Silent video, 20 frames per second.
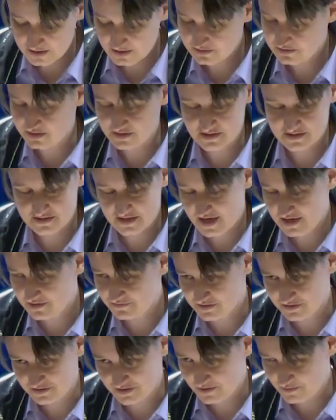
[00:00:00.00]
that is not
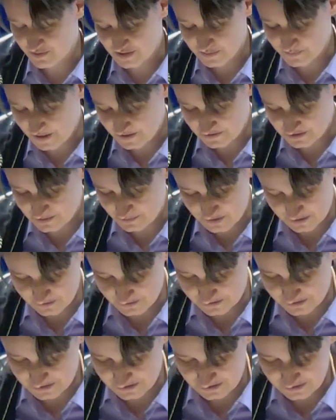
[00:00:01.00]
even their
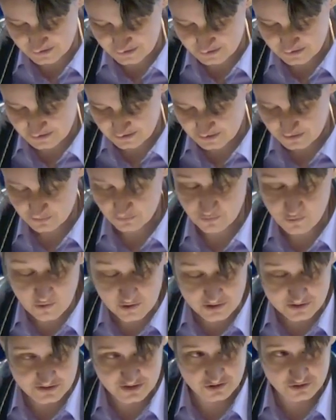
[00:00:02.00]
responsibility,
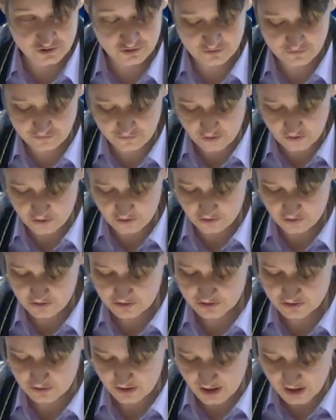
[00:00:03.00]
work that should fall
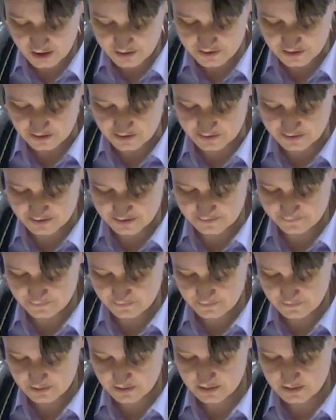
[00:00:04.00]
to others.
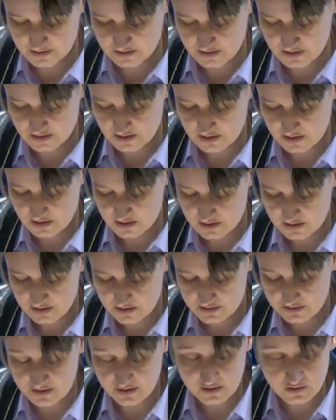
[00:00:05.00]

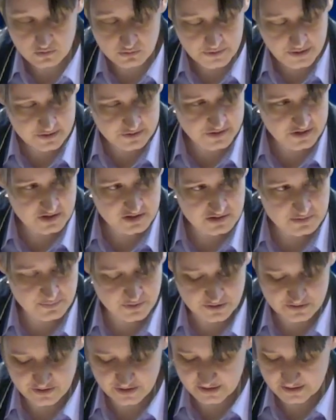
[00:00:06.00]
They quickly
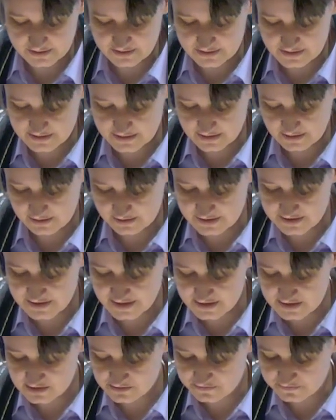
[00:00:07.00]
experience an
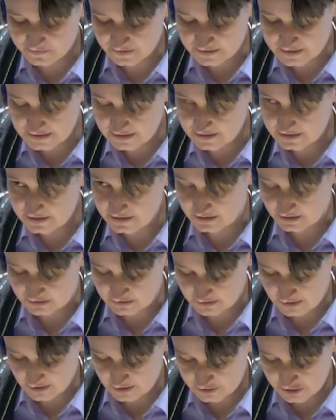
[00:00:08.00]
excessive fatigue and
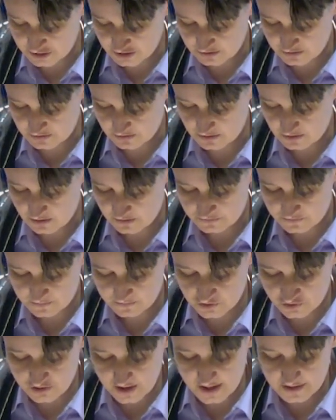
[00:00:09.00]
exhaustion
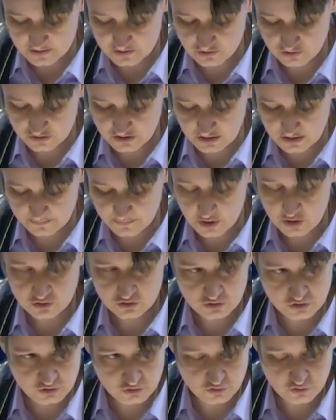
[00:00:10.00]
from trying to keep
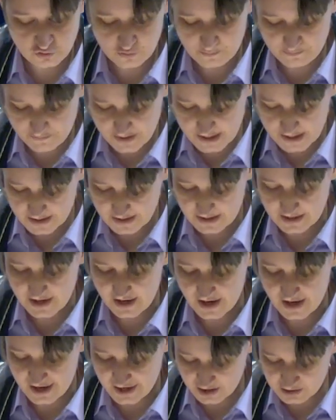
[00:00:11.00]
too
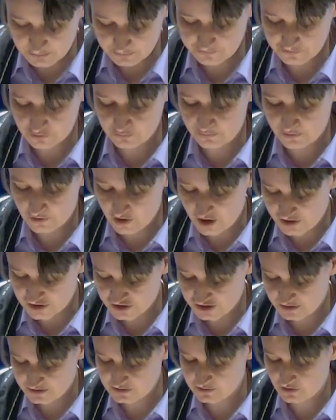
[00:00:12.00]
many helpful
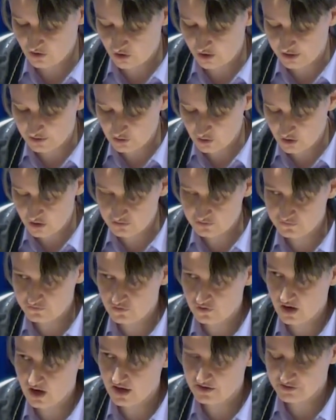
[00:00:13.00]
projects going on
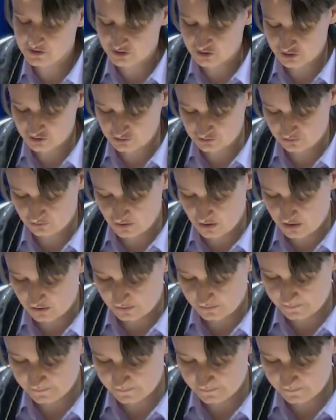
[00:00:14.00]
for others too long.